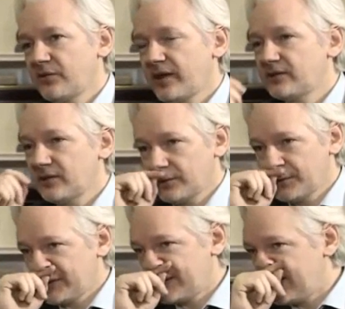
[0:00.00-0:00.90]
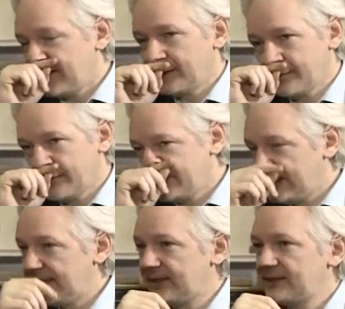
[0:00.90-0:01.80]
So that is not just a
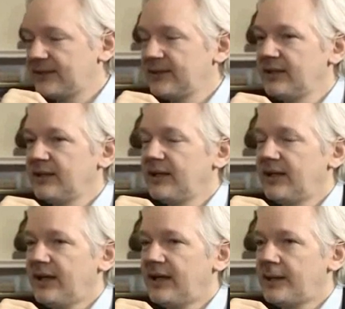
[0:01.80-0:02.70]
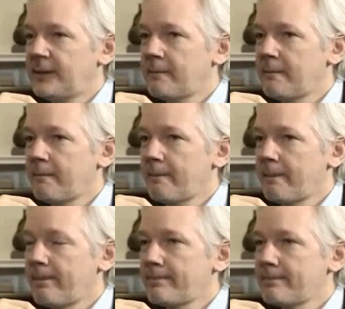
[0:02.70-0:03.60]
critique. That
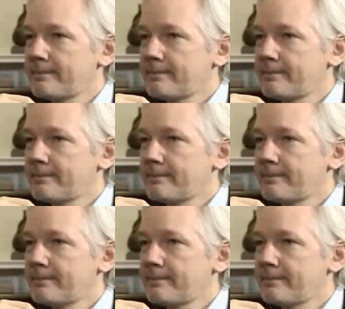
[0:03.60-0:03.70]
